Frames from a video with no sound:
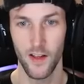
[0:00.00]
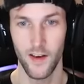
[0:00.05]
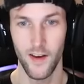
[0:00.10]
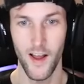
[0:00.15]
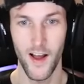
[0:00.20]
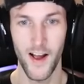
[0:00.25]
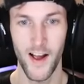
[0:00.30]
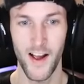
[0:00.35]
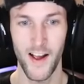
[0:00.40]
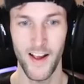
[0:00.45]

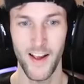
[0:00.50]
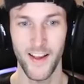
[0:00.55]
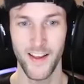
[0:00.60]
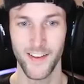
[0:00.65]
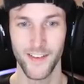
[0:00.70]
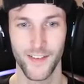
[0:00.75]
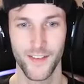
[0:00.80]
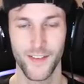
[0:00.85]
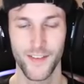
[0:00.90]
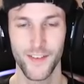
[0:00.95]

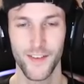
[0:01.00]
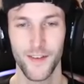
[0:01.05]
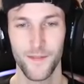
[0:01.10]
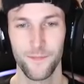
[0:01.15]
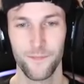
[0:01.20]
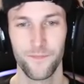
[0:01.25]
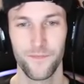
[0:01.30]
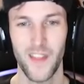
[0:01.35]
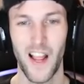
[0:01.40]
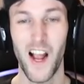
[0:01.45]
Nice.
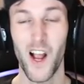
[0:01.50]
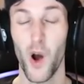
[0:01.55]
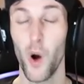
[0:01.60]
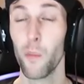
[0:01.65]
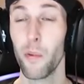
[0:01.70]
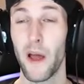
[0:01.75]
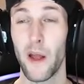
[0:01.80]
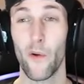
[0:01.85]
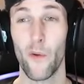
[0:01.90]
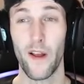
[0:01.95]
I
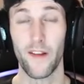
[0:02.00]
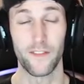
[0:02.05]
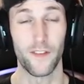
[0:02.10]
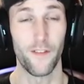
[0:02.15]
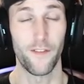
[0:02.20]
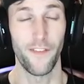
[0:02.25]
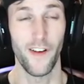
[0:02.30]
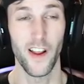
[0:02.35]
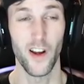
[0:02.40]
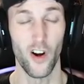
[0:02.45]
hope I don't have
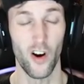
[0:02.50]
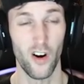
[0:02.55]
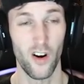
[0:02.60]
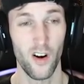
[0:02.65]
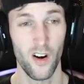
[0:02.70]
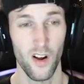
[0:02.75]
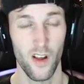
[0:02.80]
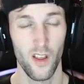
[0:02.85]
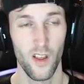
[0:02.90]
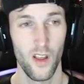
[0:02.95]
to fight
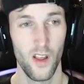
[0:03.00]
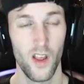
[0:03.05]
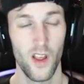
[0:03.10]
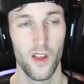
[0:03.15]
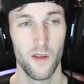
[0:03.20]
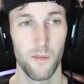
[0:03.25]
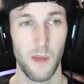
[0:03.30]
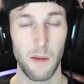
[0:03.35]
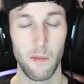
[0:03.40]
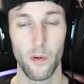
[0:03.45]
her.
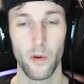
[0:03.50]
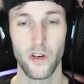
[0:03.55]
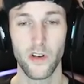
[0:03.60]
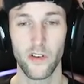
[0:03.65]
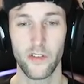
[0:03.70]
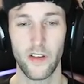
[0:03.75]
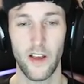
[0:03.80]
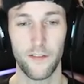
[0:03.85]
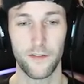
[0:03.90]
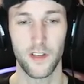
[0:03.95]
Maybe we
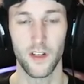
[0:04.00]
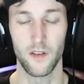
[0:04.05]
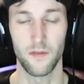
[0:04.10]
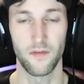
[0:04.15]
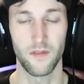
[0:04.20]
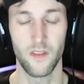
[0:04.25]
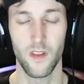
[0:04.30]
just have to